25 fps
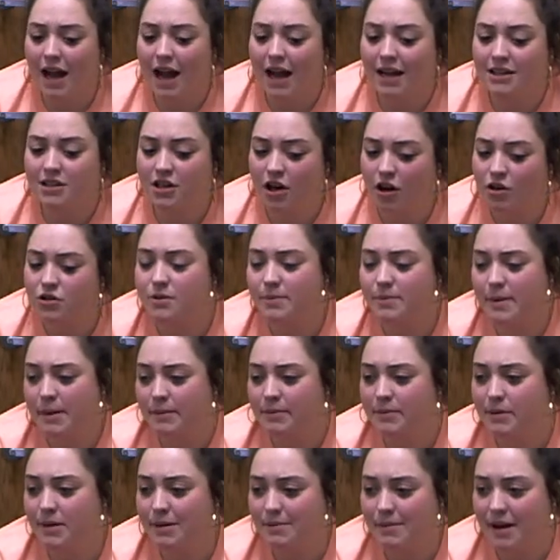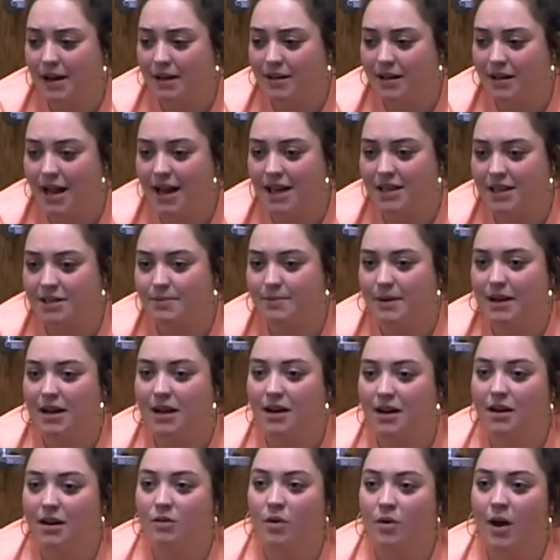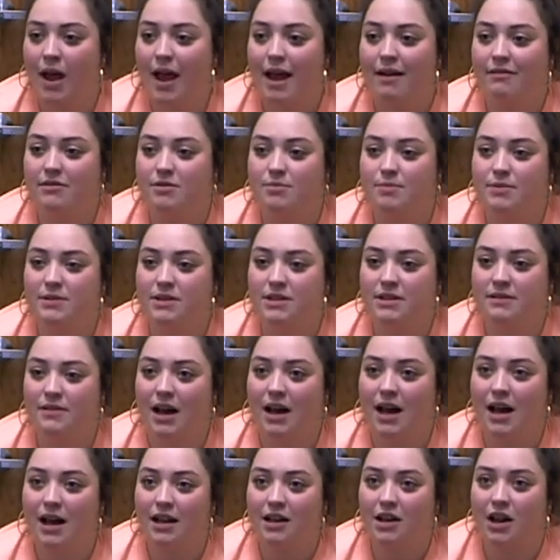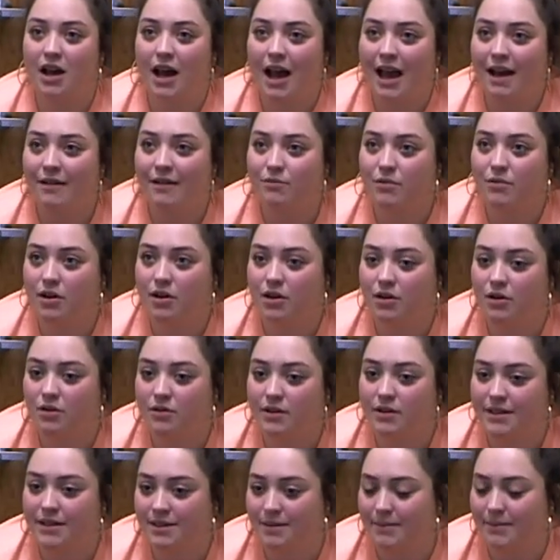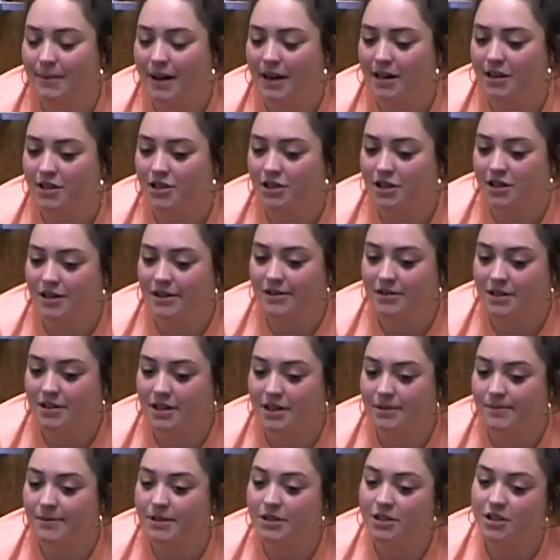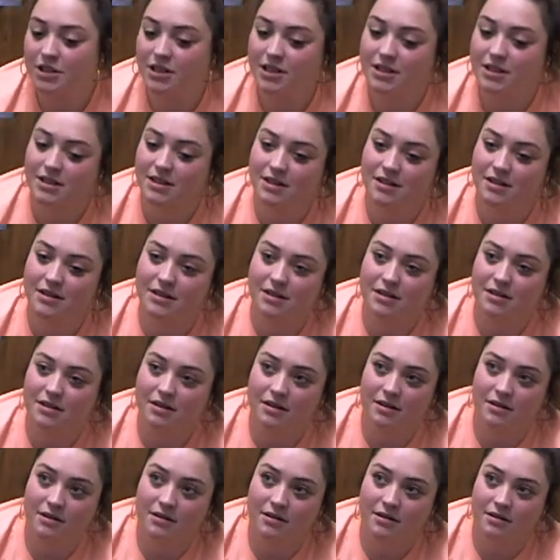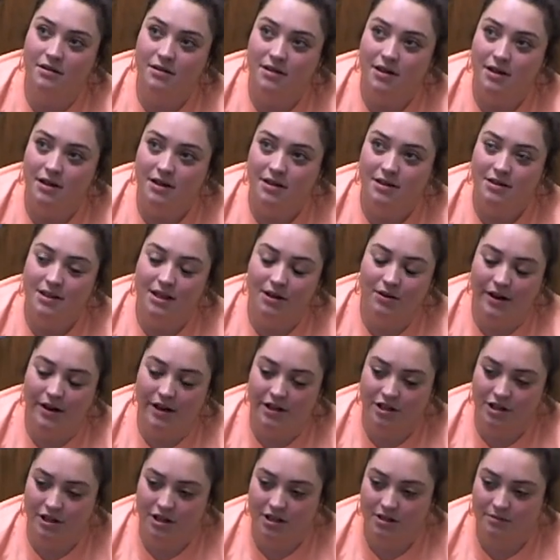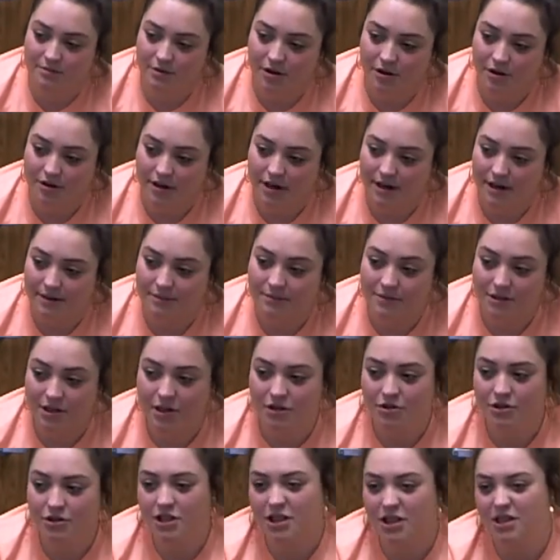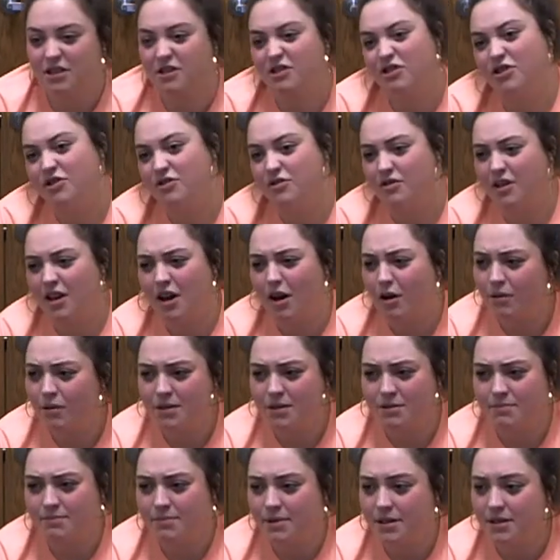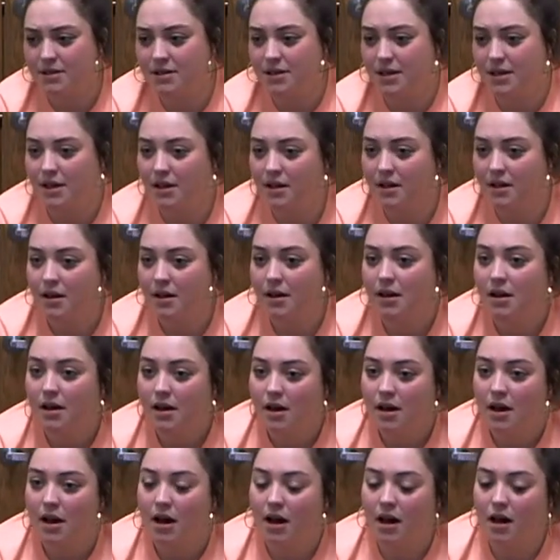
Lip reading: I talk to people in my class, but I don't have specific. I have one girl, Lindsay Manus. She goes here, but she's in the dental hygienist program, so she's usually always busy. Okay.